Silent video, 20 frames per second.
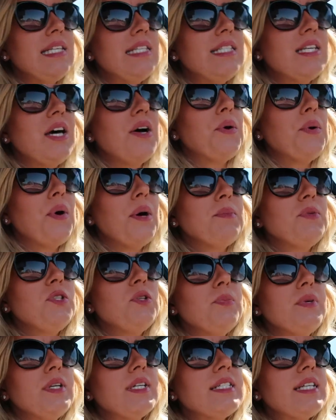So I'm
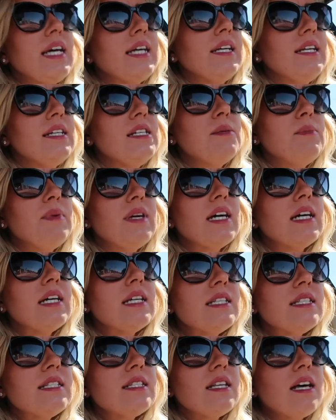super excited
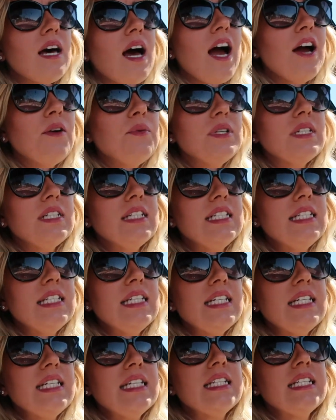because I really
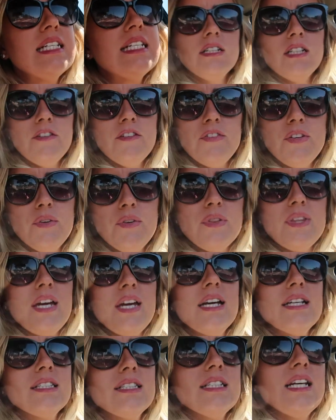need a few
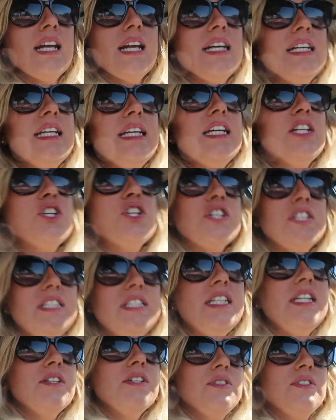things and I need good
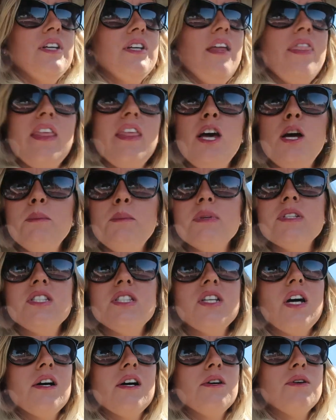deals on them.
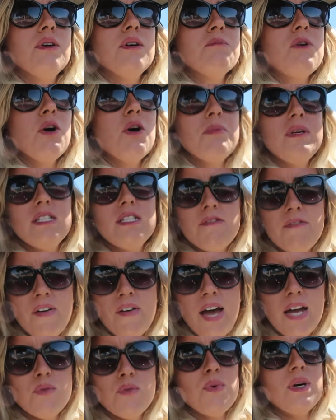So I'm hoping to
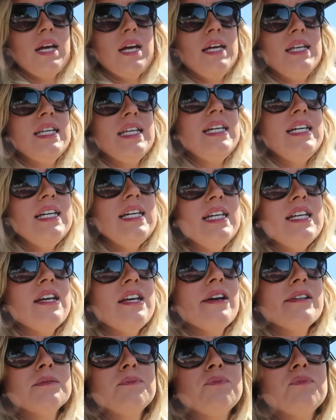find what I need
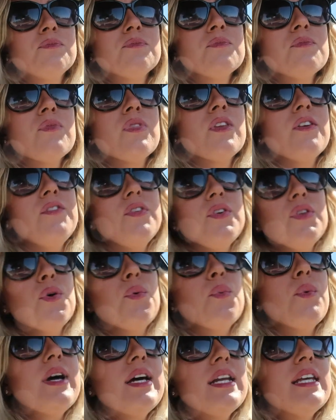for the
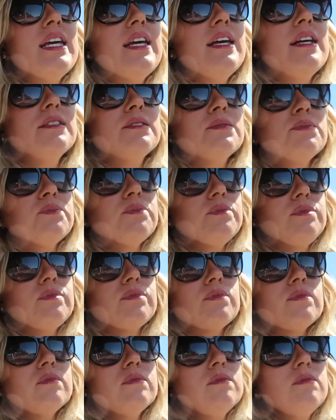wedding
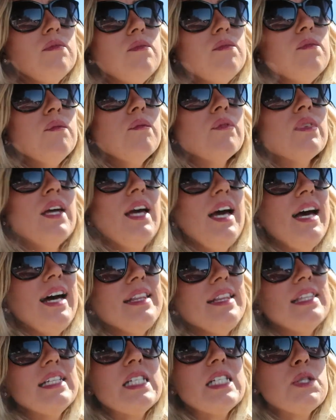
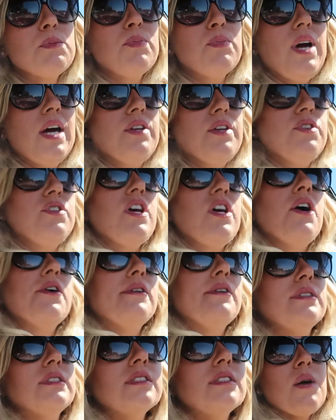at this bridal show,
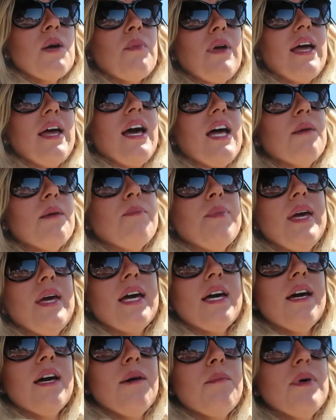but I gotta
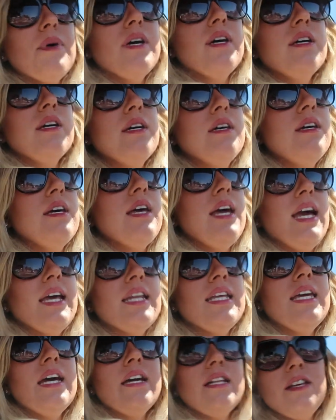pick up
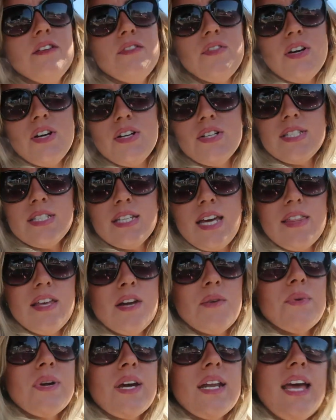Anieli first and
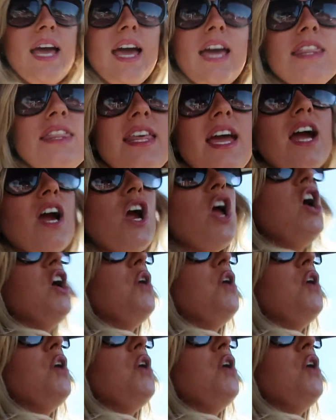then we're gonna head there.